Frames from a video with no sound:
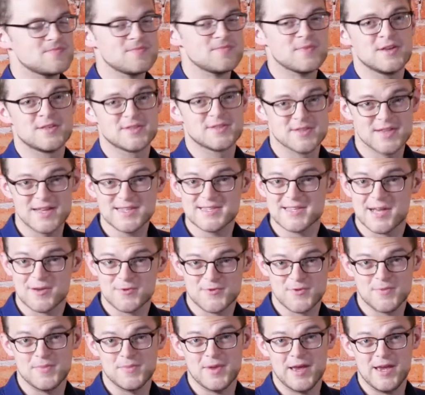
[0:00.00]
So that's how
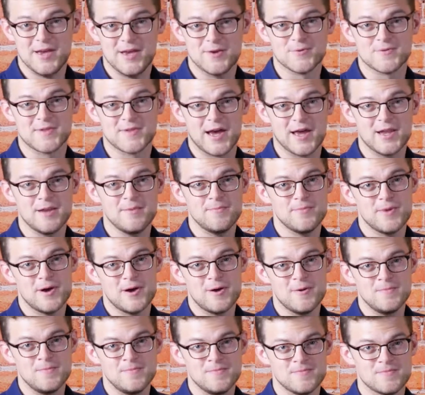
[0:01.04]
to play O
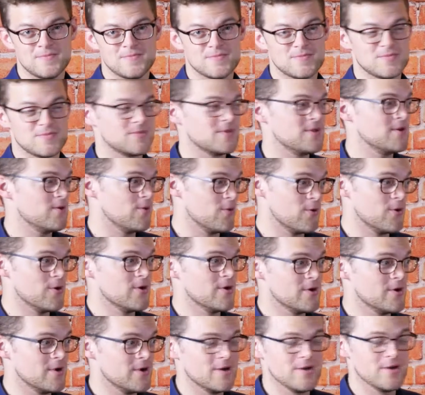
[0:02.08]
Tannenbaum,
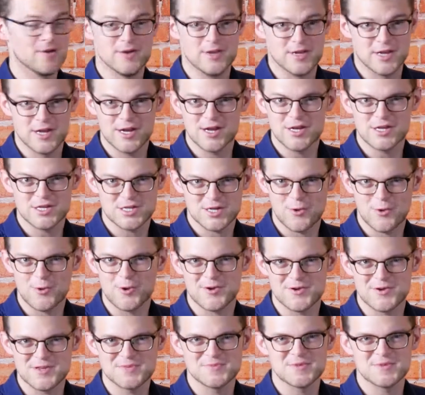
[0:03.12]
or in English, O
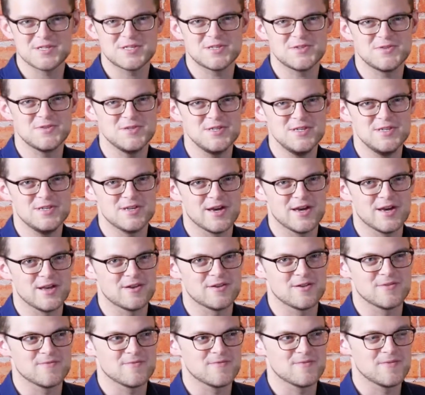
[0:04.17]
Christmas Tree.
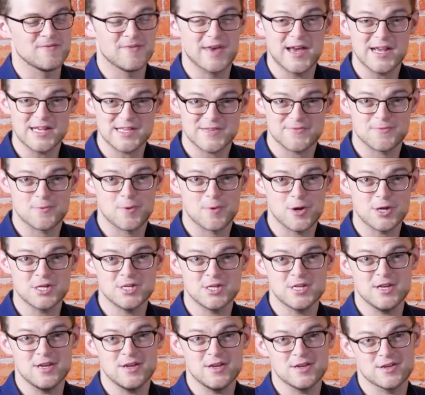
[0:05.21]
And thanks for
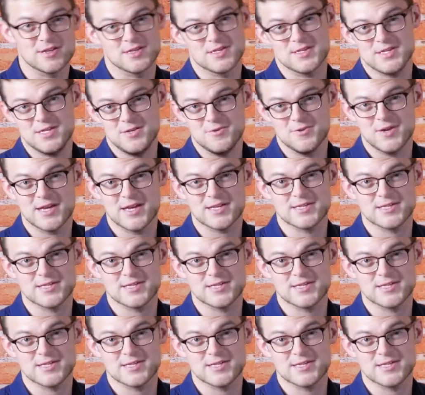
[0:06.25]
watching, and see you next